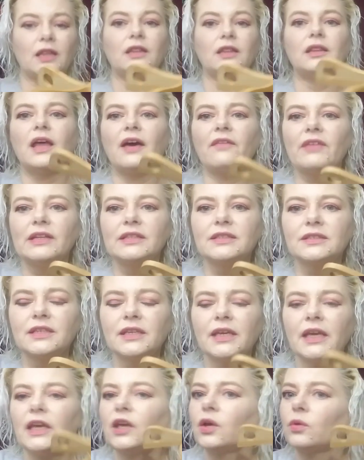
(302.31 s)
Love it.
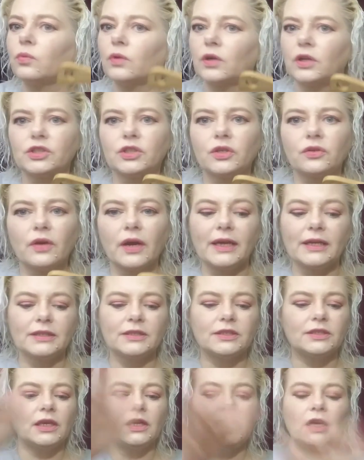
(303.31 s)
It works
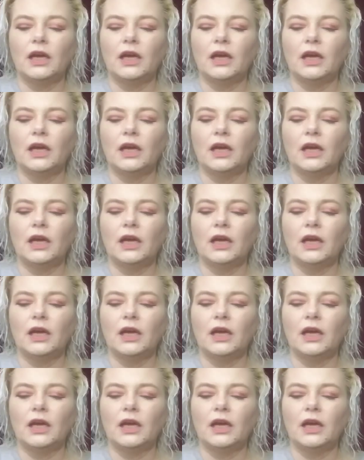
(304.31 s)
great.